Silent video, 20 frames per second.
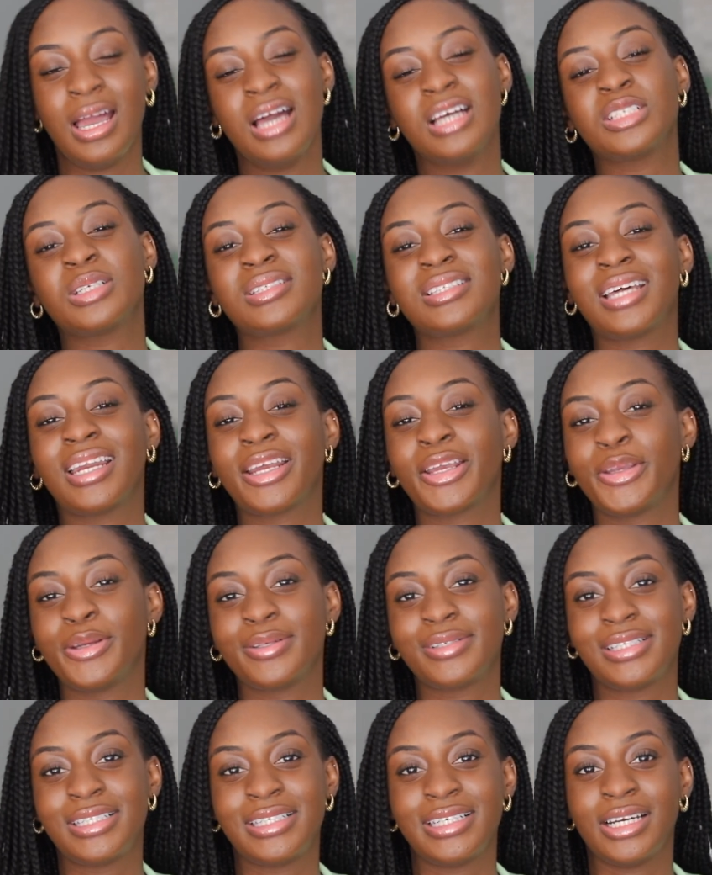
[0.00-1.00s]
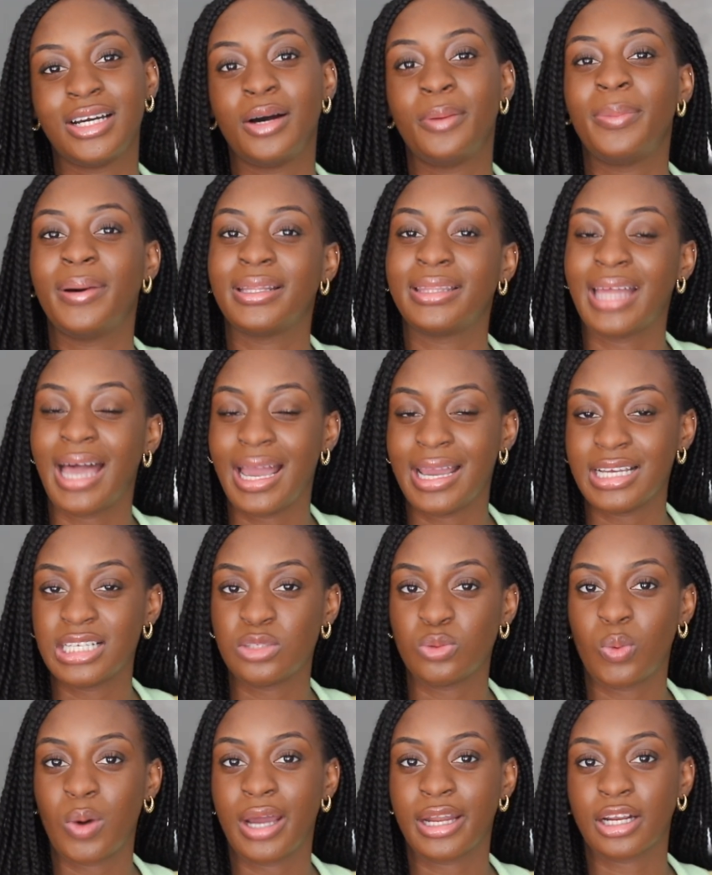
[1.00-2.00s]
So it's not a huge deal, but that is
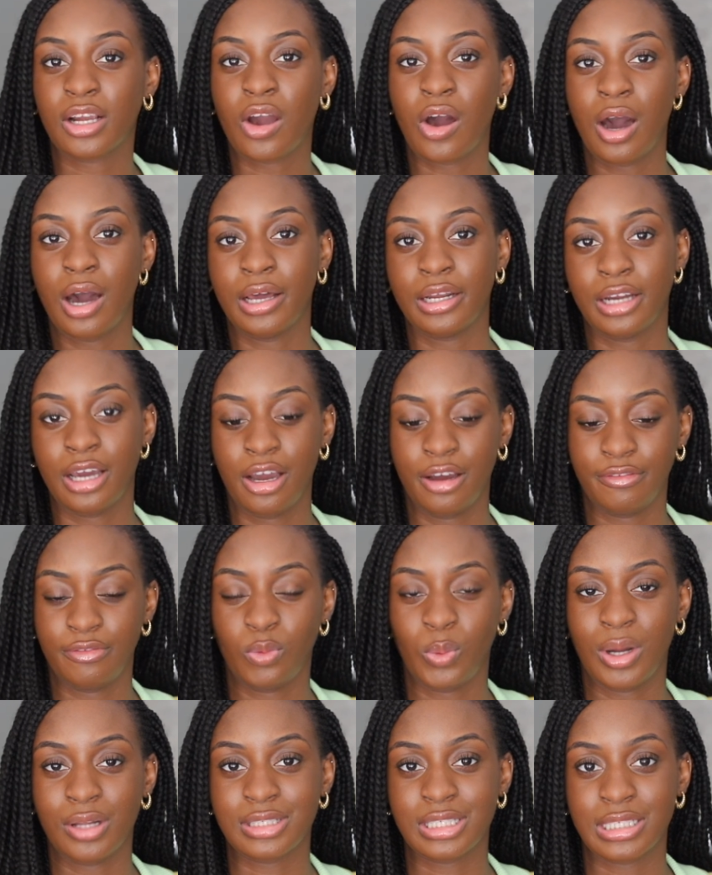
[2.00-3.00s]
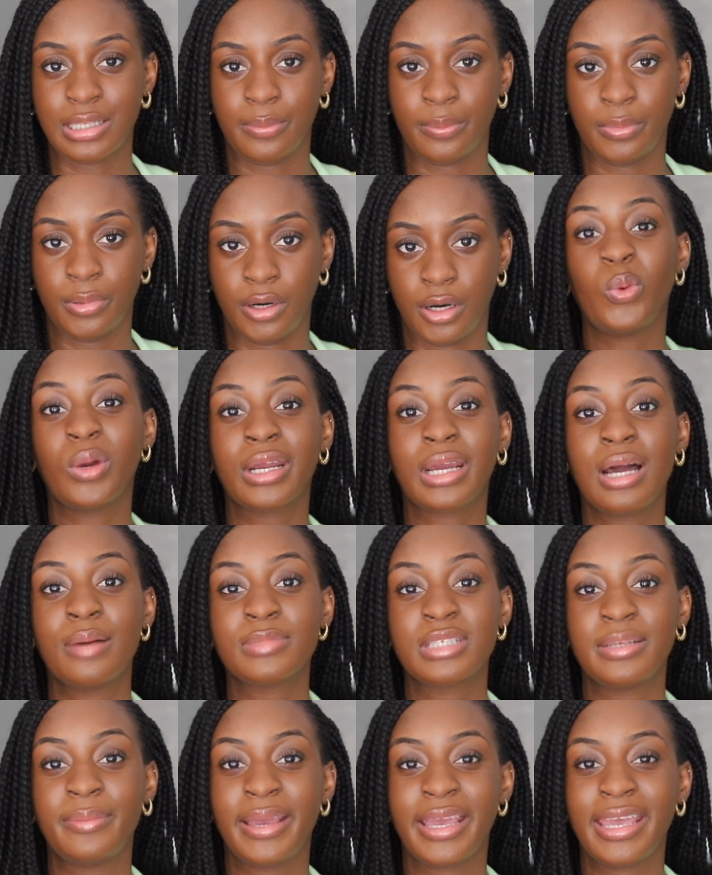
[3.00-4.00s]
one con of Wealthsimple. When it comes
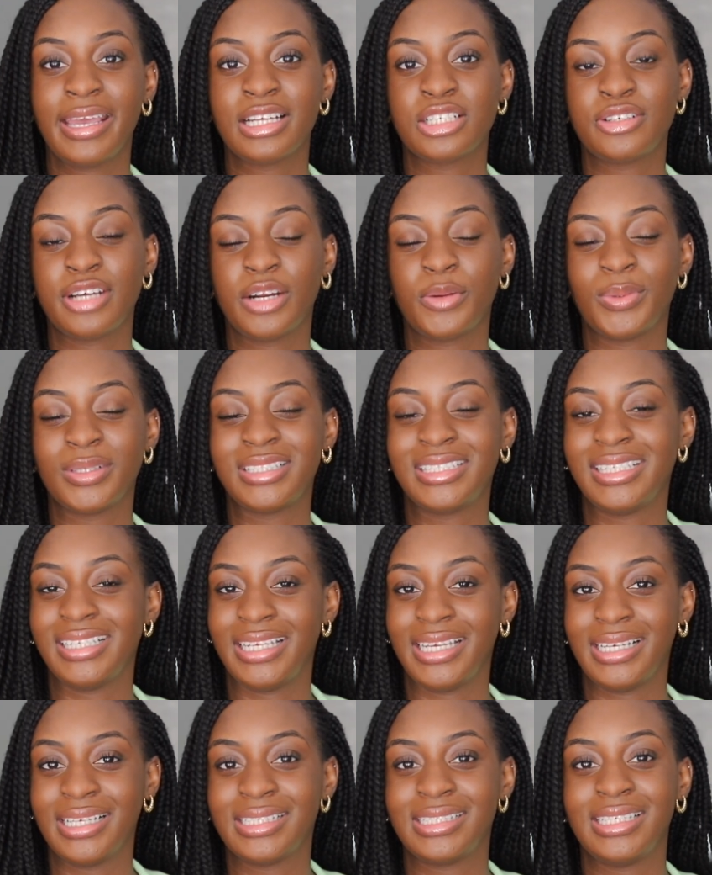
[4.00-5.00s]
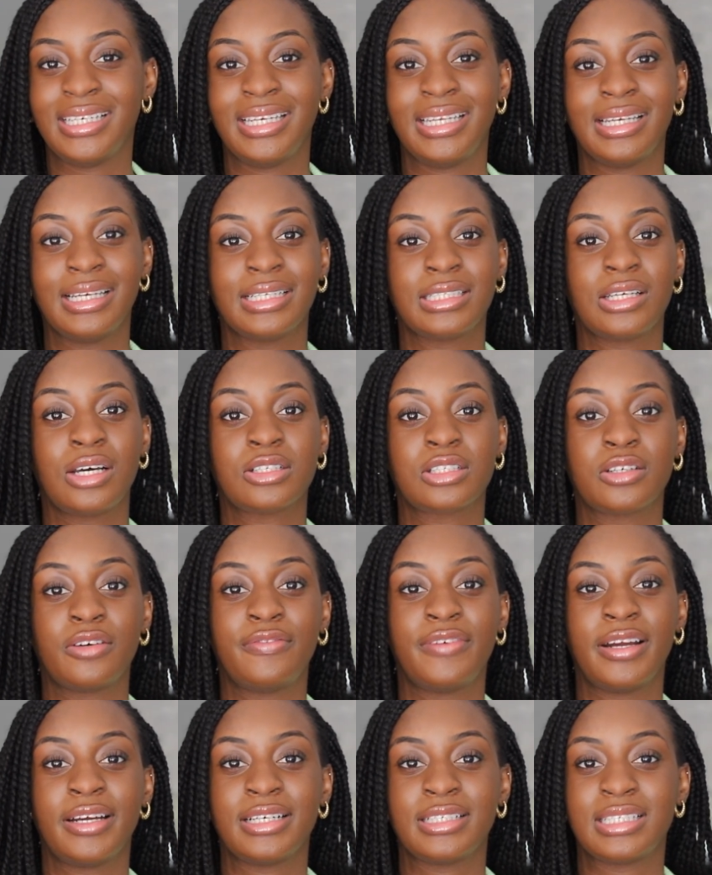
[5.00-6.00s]
to making a trade with TD, TD is also
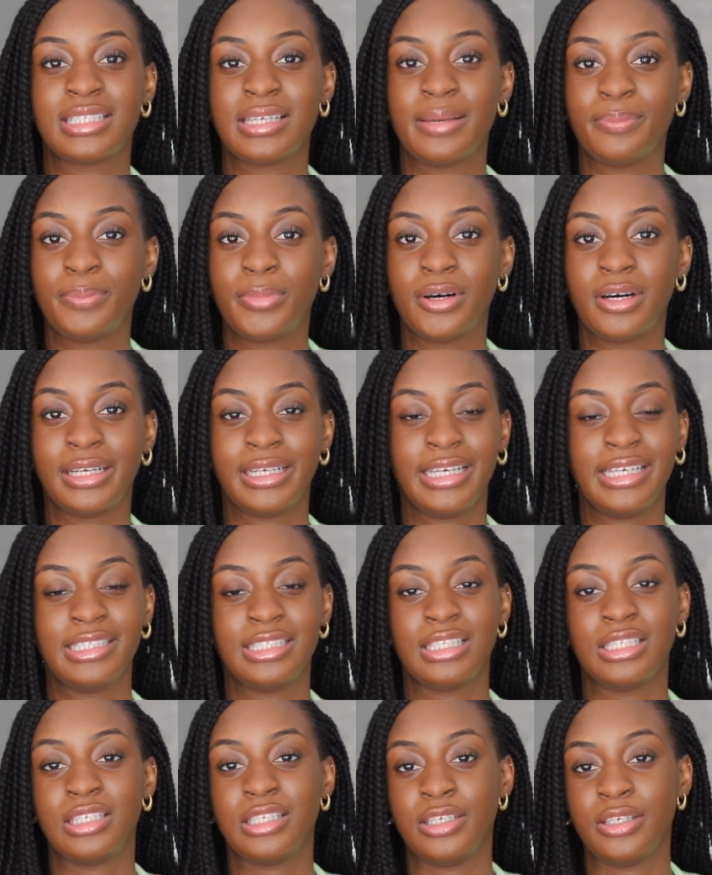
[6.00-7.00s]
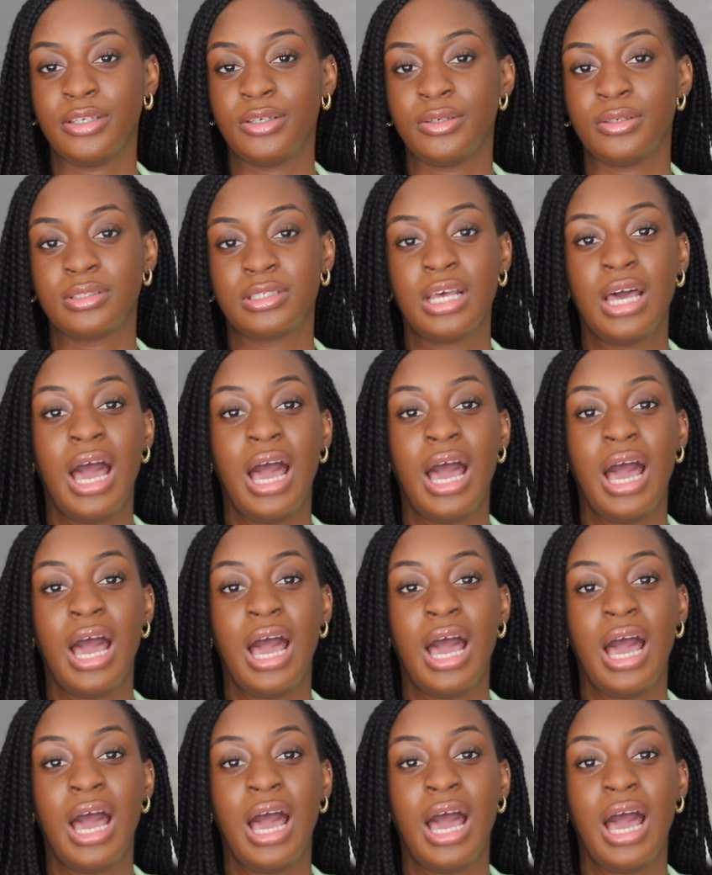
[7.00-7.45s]
very simple and easy to use.